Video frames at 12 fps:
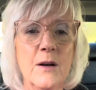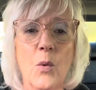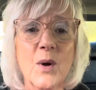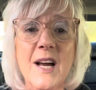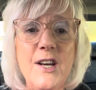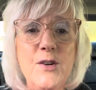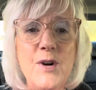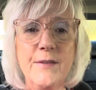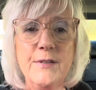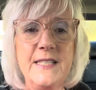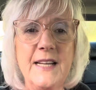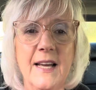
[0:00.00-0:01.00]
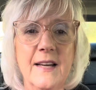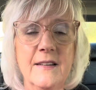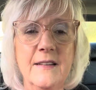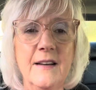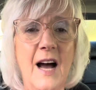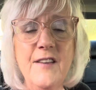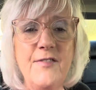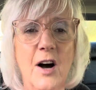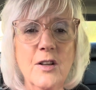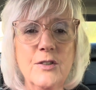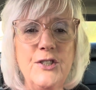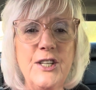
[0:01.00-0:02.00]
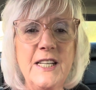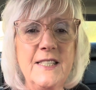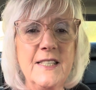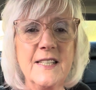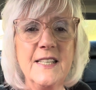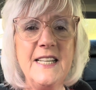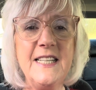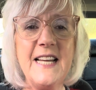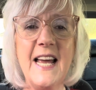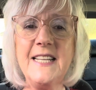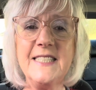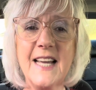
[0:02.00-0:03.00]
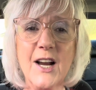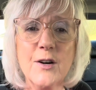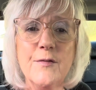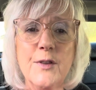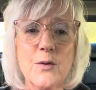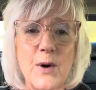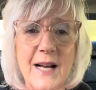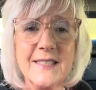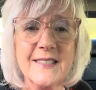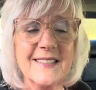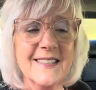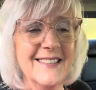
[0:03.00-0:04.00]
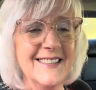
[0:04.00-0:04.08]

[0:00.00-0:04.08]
What I do every day, I follow Jesus and he takes care of the rest.